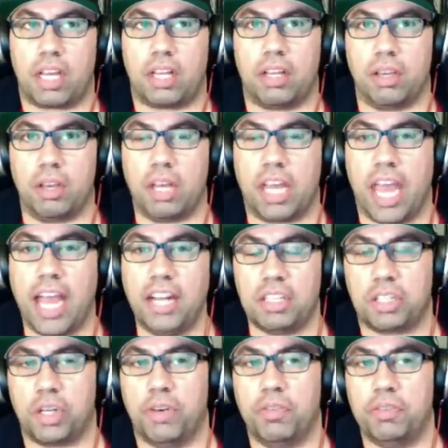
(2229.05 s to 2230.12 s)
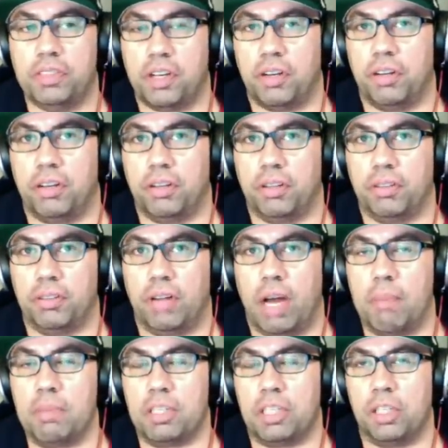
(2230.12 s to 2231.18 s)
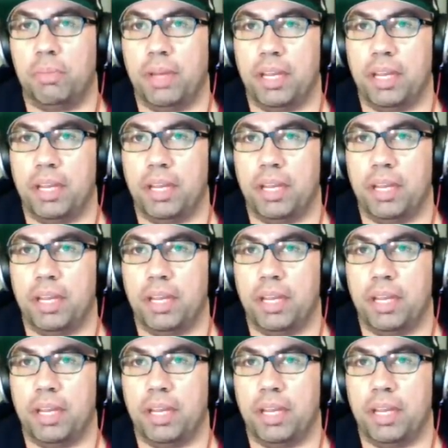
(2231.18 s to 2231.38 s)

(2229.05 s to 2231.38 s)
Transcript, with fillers: you can't just go in there I'm assuming